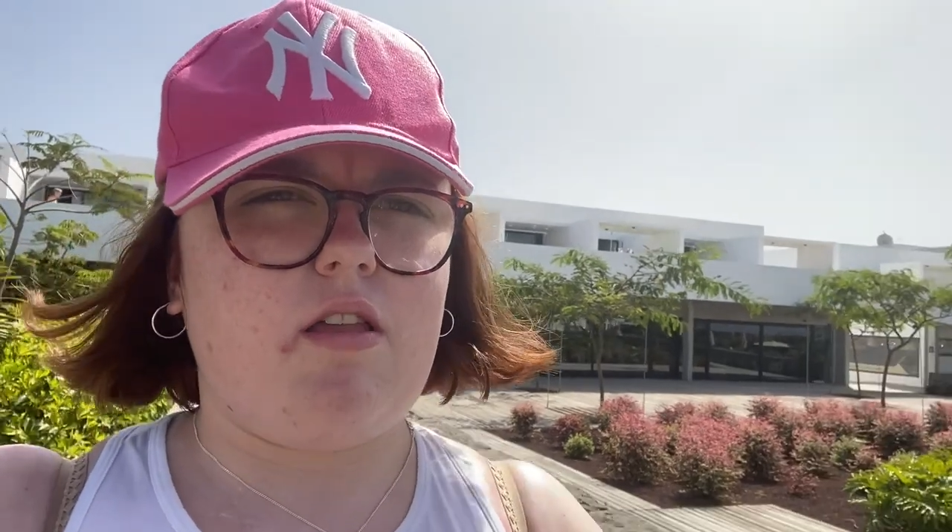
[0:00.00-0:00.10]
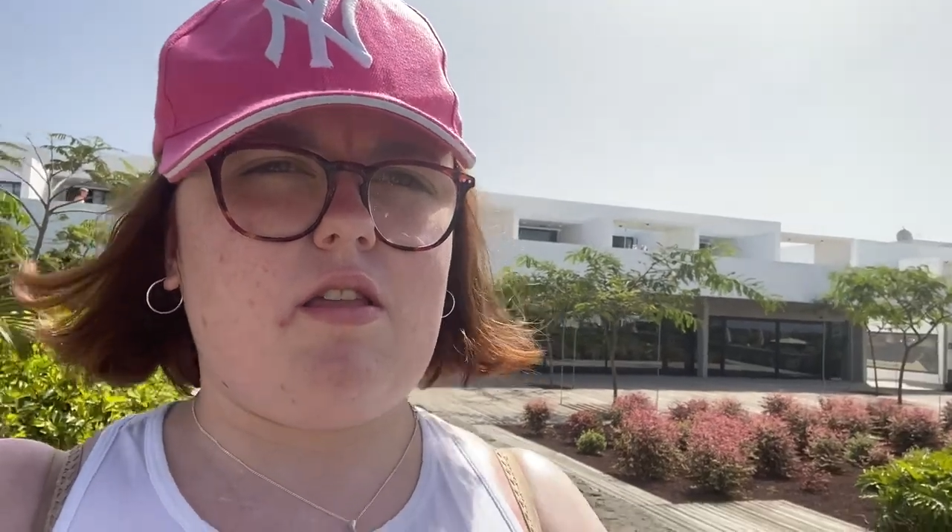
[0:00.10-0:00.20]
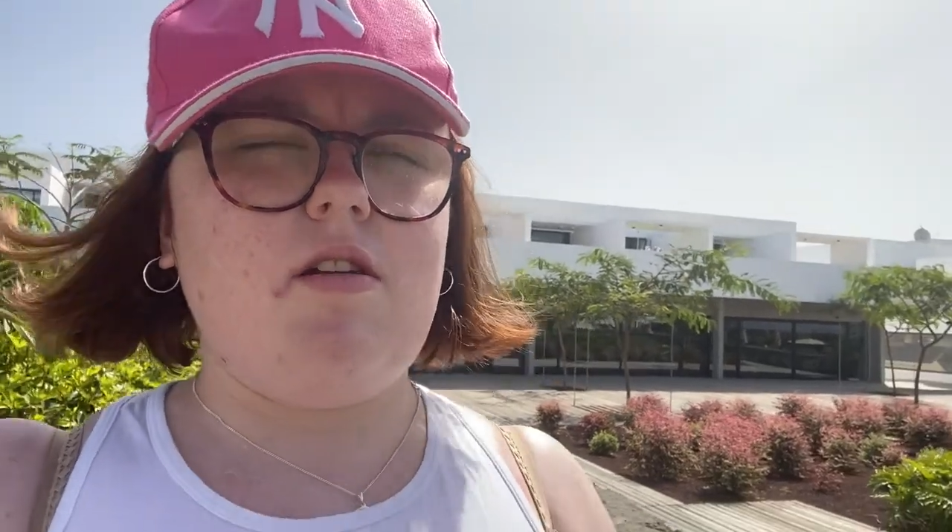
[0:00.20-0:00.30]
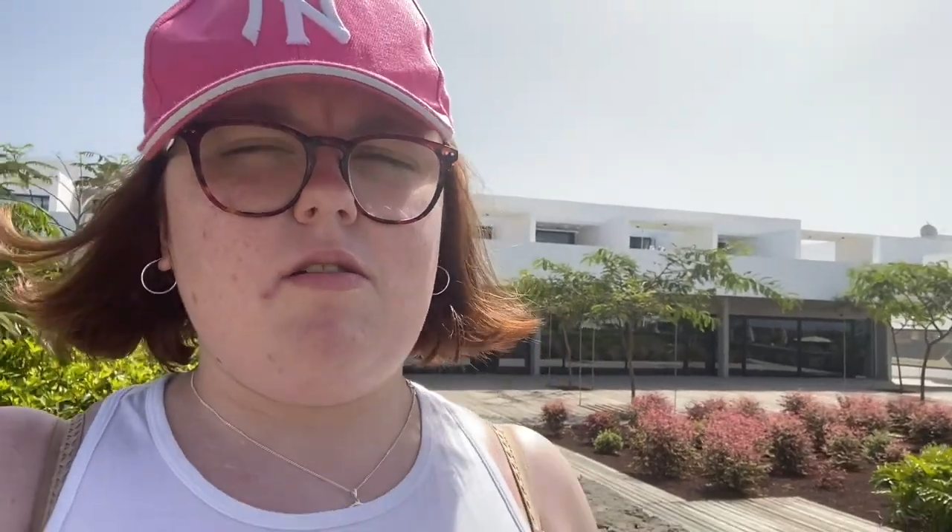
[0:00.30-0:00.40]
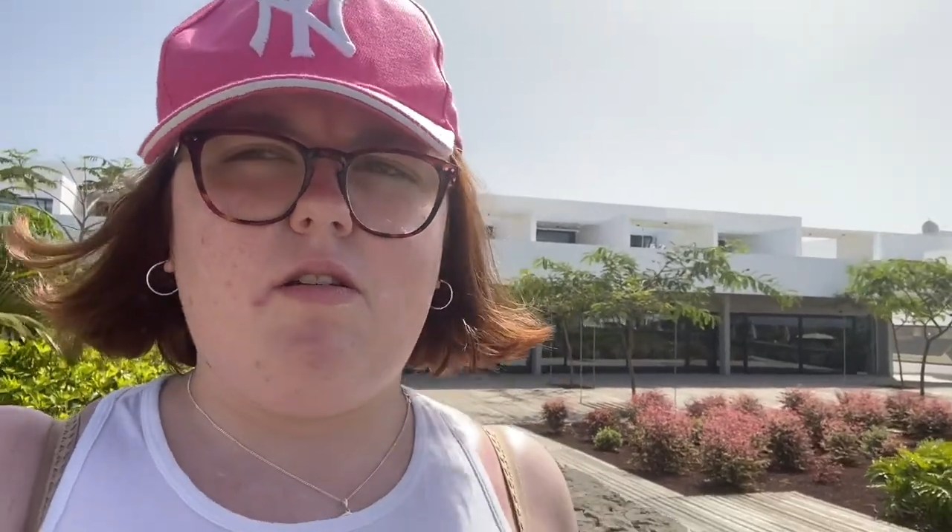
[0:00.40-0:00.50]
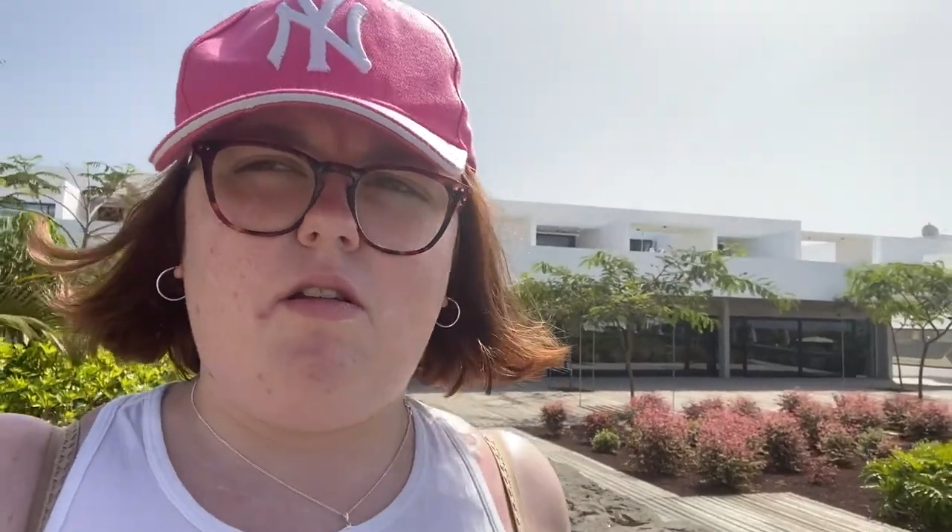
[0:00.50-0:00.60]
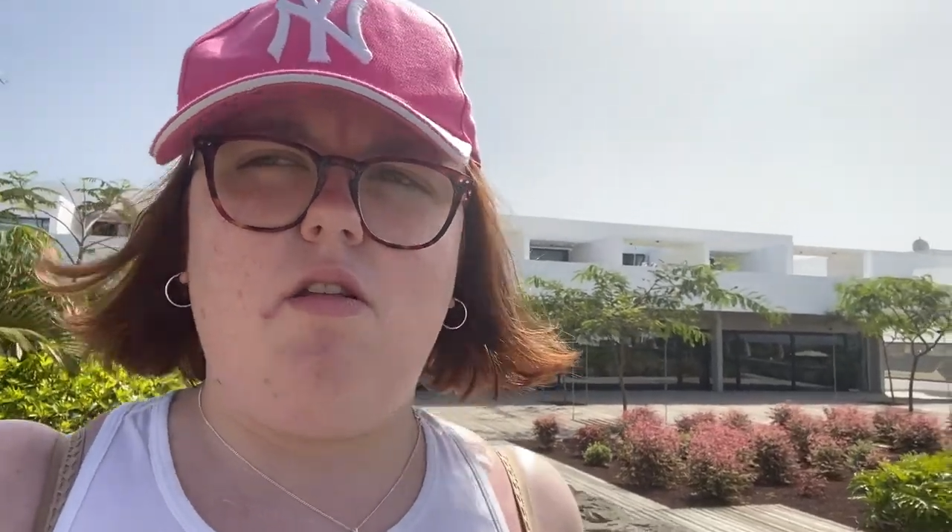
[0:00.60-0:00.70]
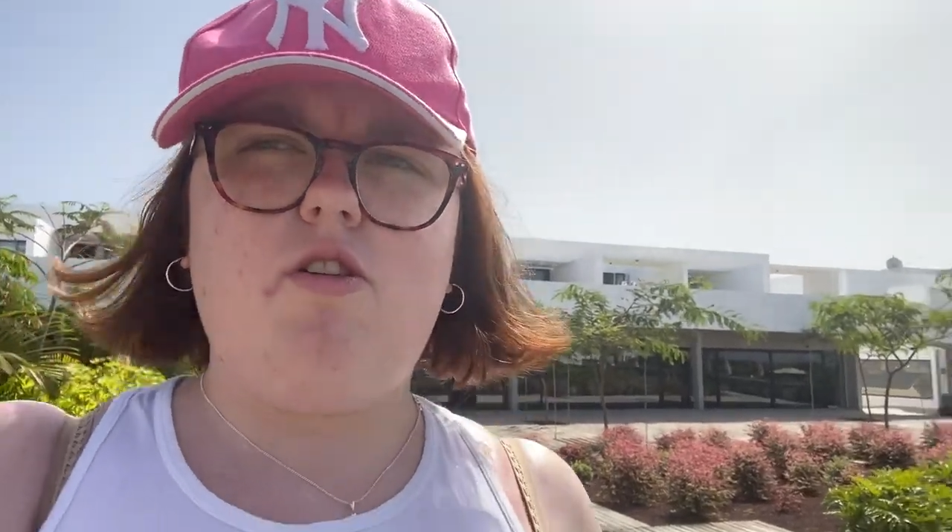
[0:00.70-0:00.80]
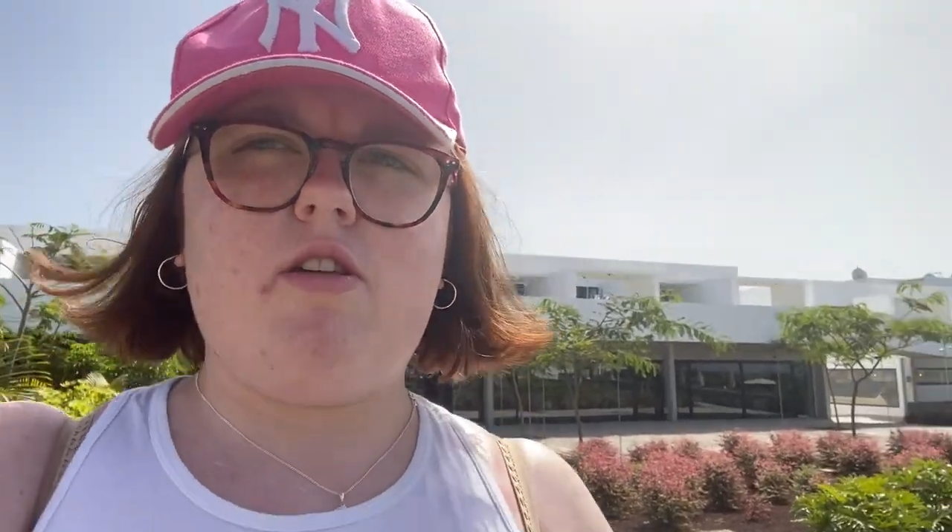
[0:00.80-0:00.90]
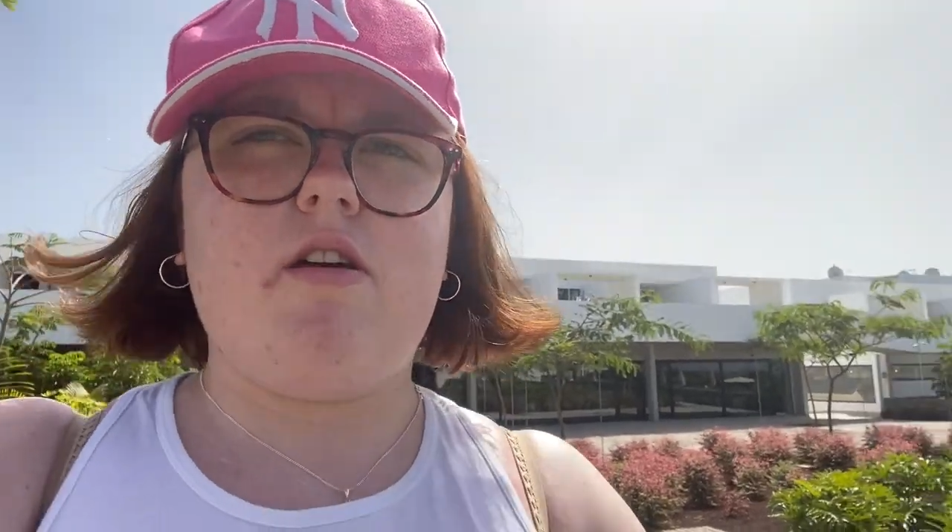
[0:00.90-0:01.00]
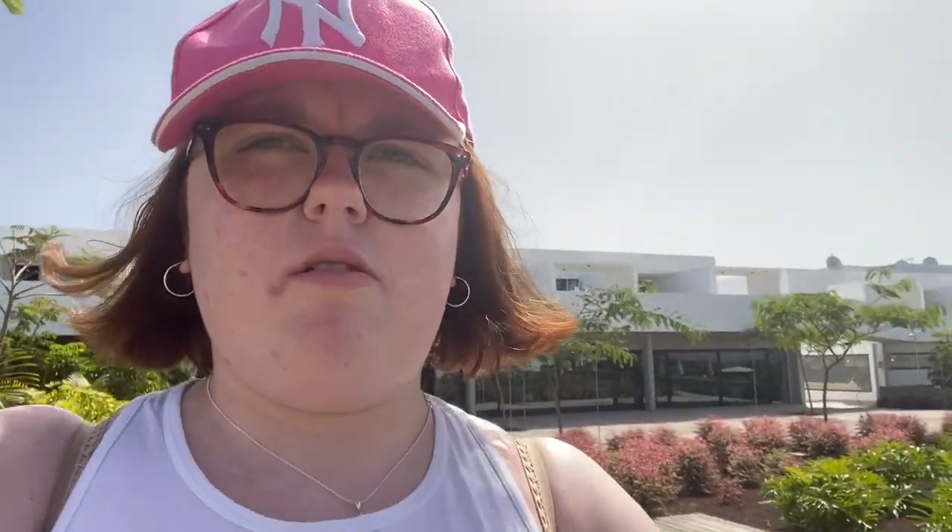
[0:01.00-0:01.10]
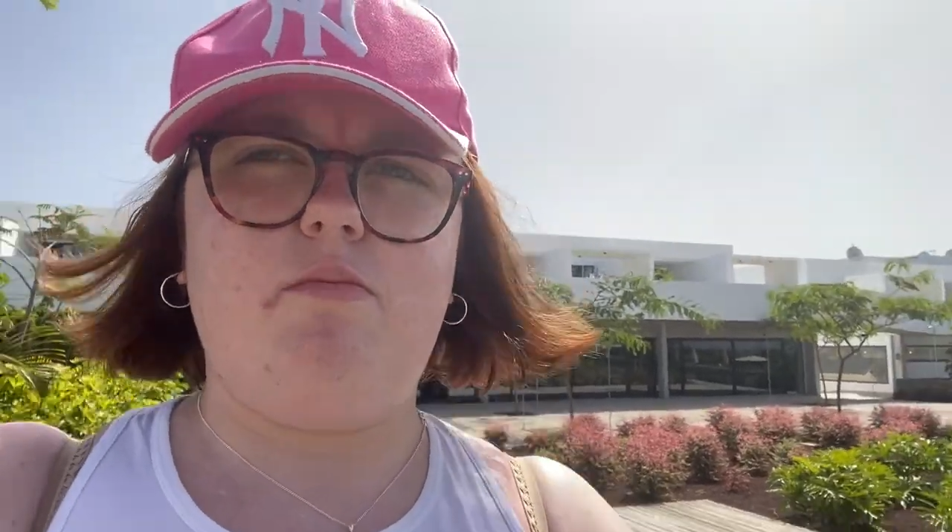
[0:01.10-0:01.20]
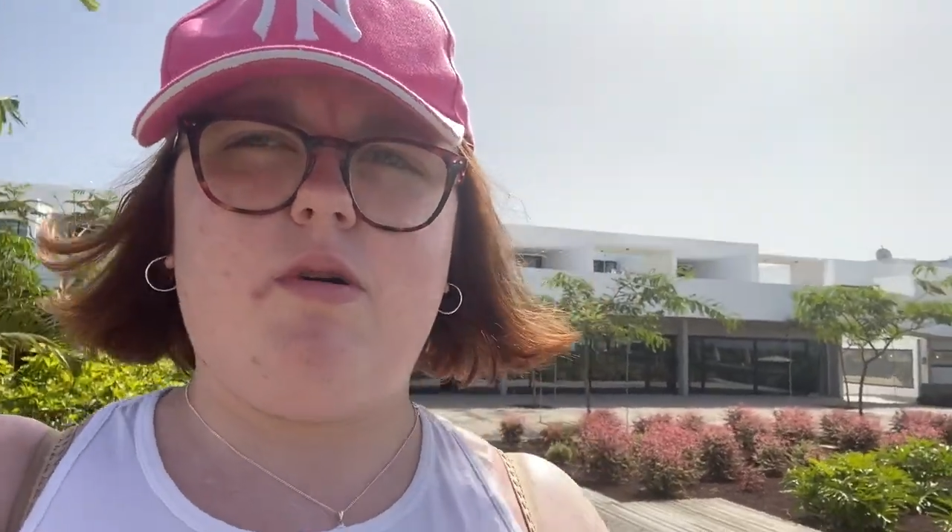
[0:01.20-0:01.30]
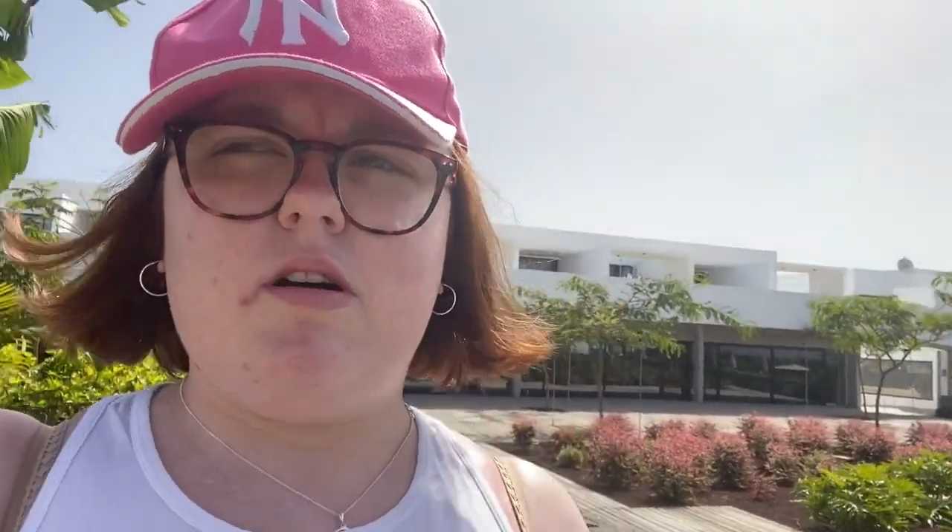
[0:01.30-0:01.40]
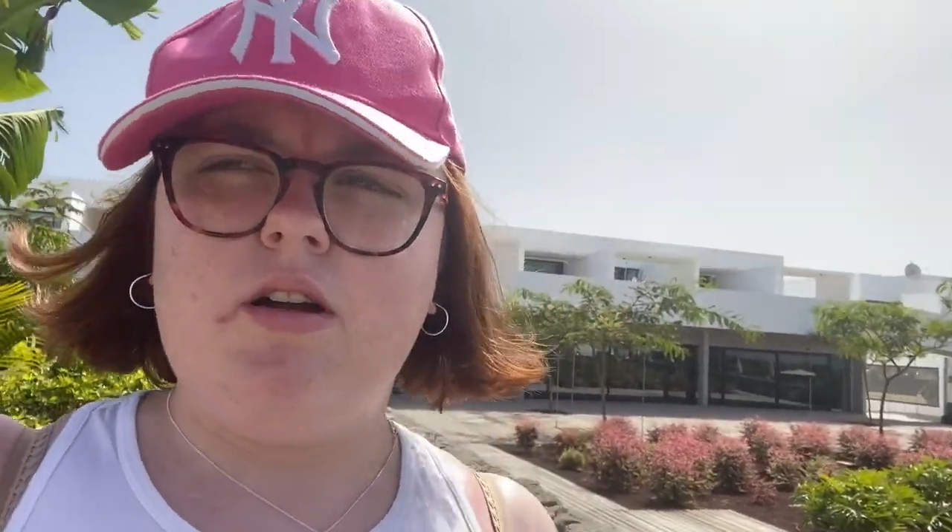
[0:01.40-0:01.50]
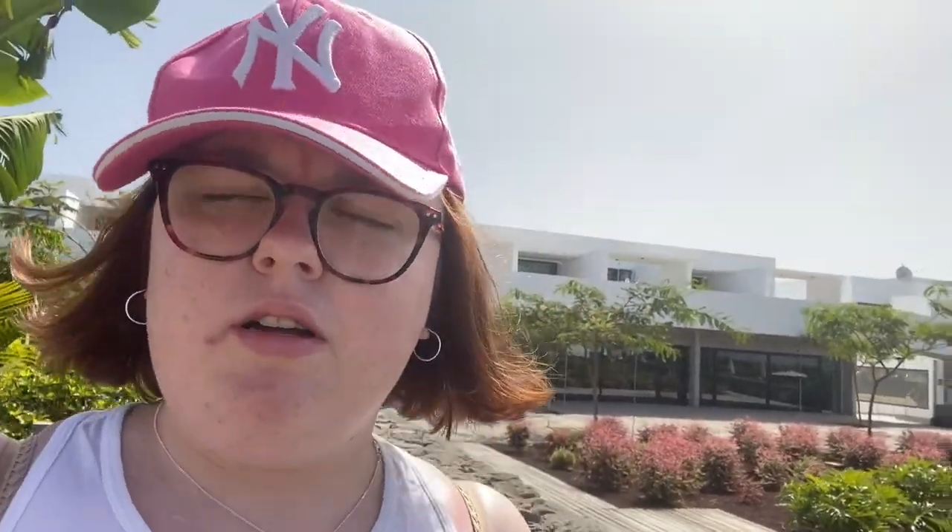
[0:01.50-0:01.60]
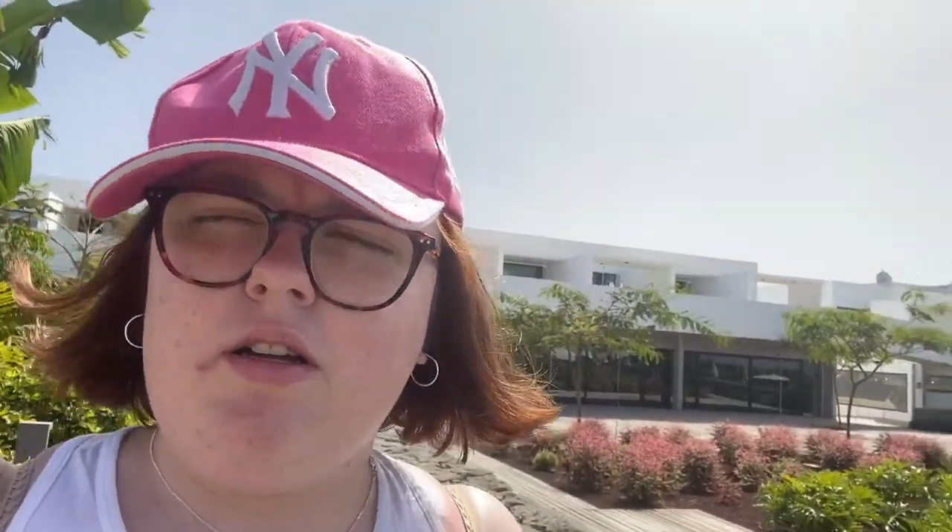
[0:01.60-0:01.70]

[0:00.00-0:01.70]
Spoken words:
it's nearly lunchtime, but